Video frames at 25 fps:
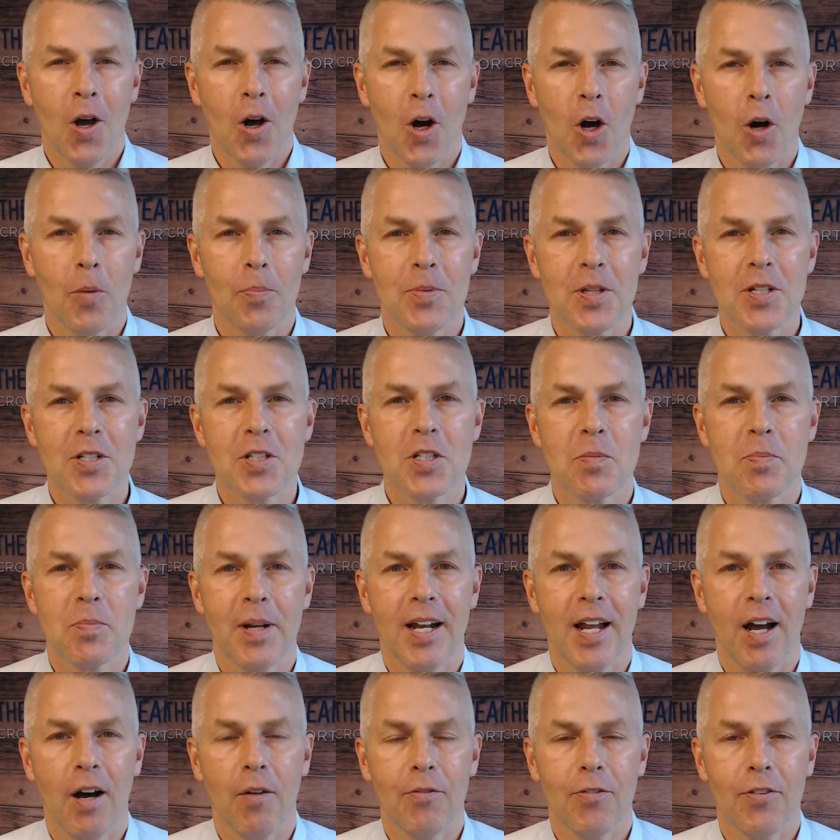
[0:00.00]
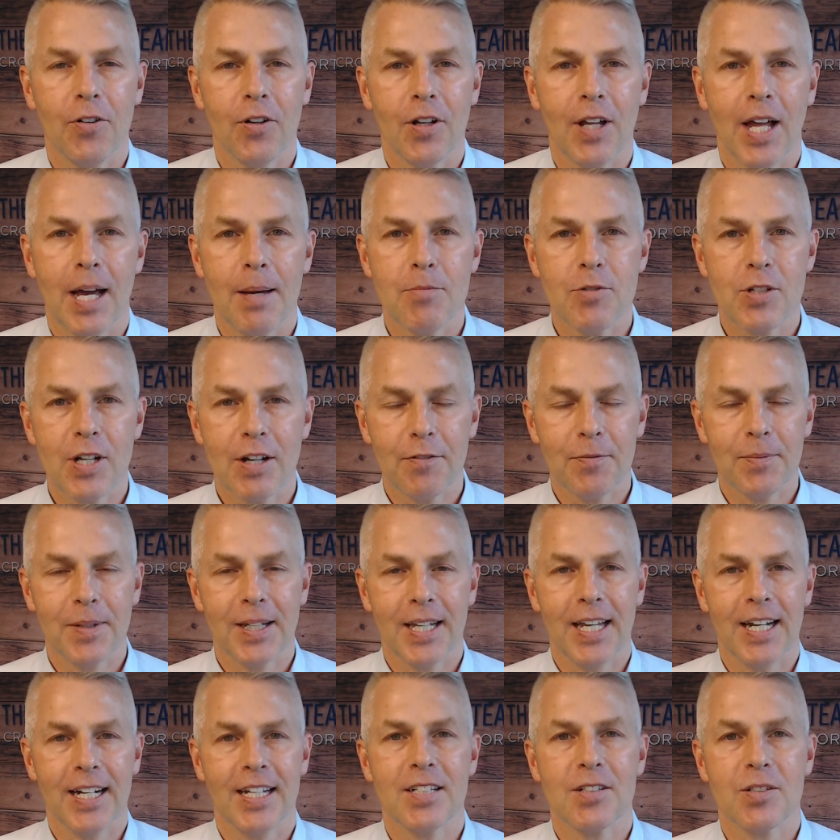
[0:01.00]
Hope this has been helpful. I'm Jeff
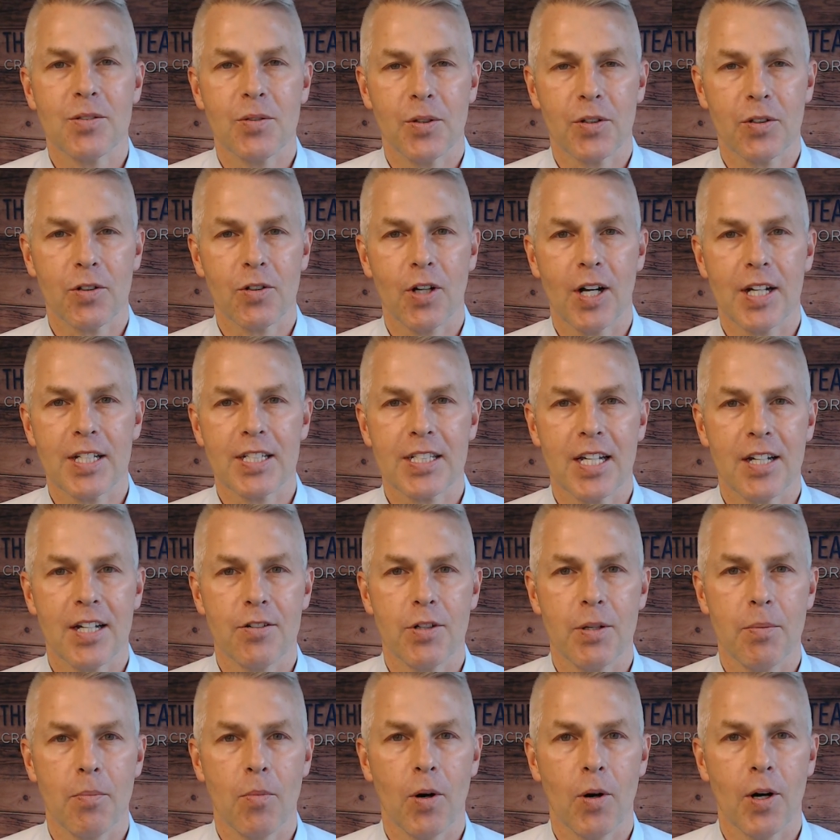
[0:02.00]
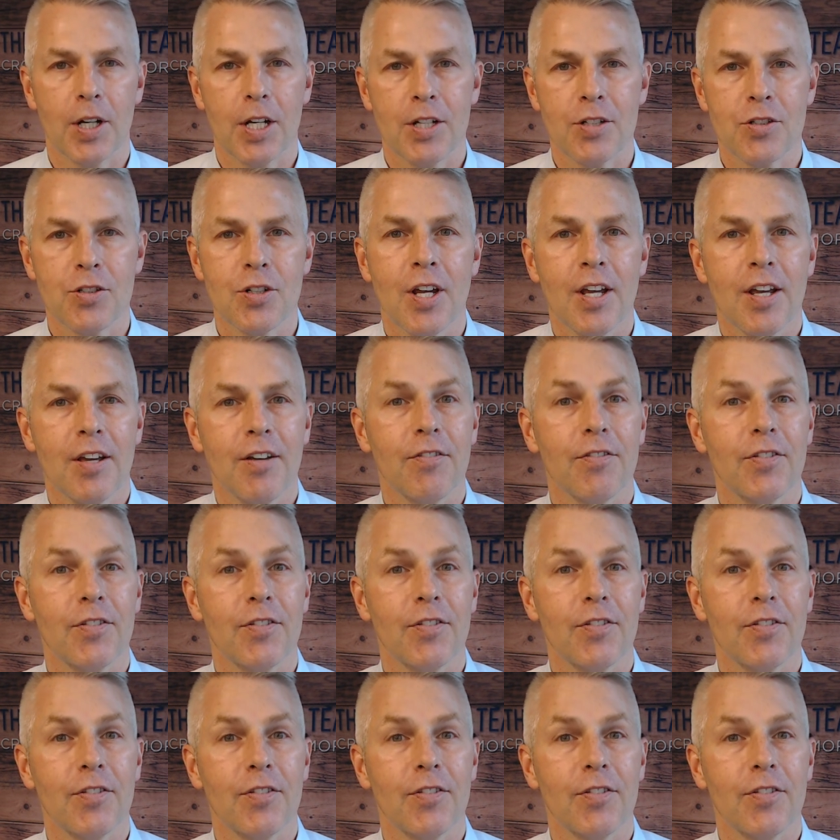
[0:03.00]
McGinnis with CrossCountry Mortgage.